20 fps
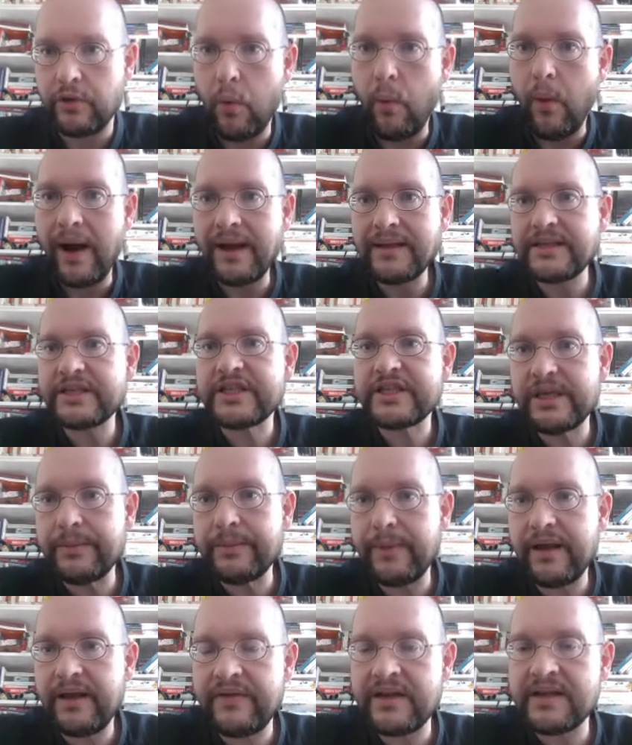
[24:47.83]
Why did she
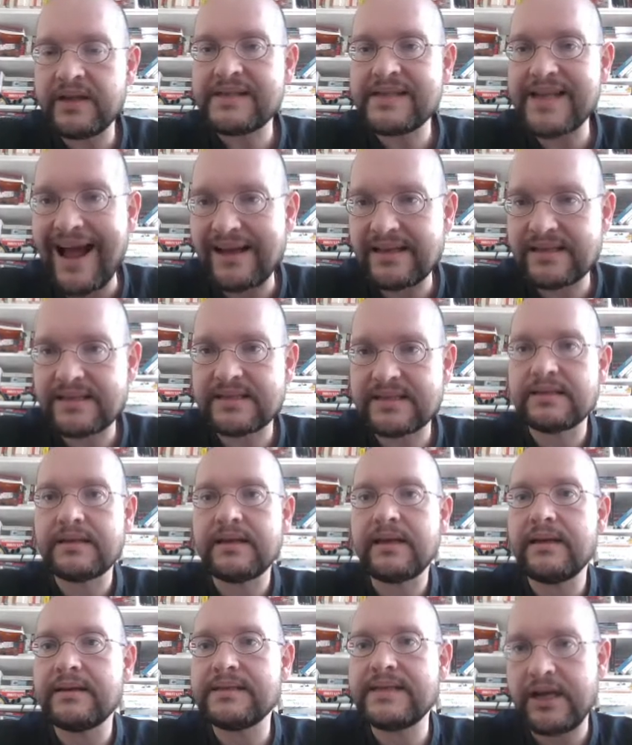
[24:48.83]
believe in tax
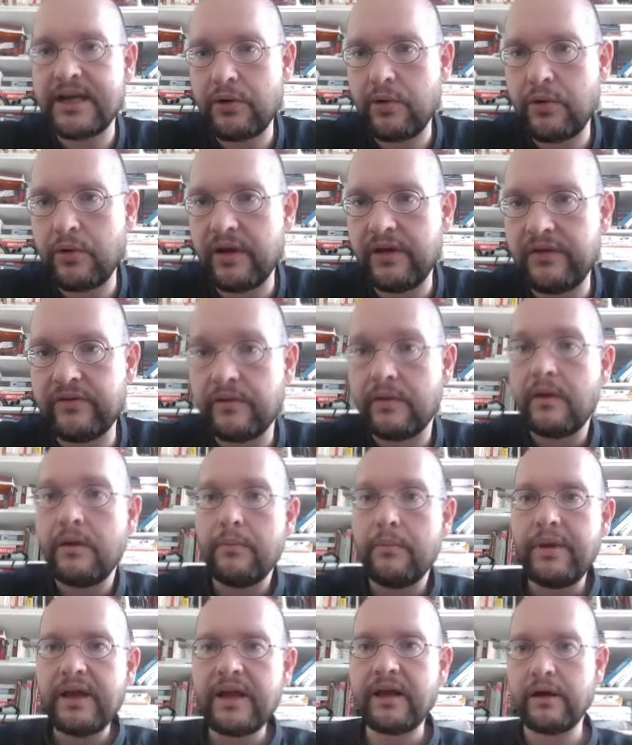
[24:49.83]
decrease?
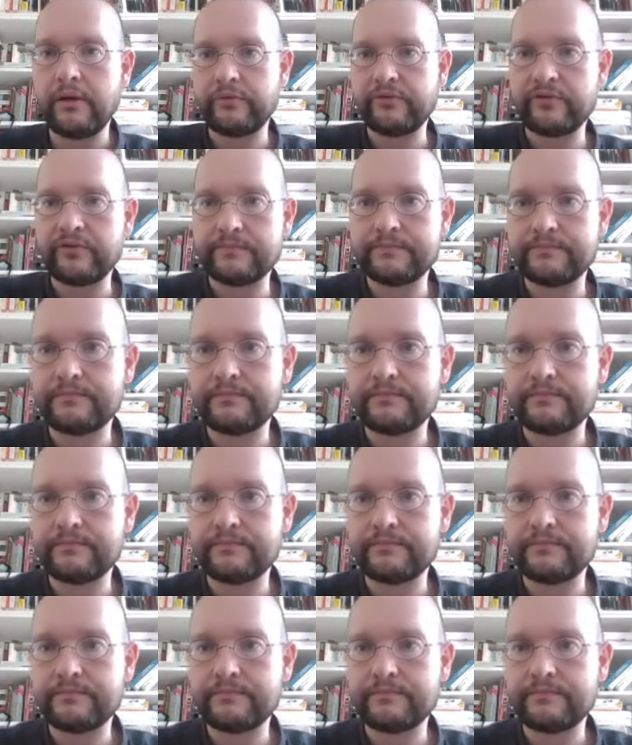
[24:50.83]
Because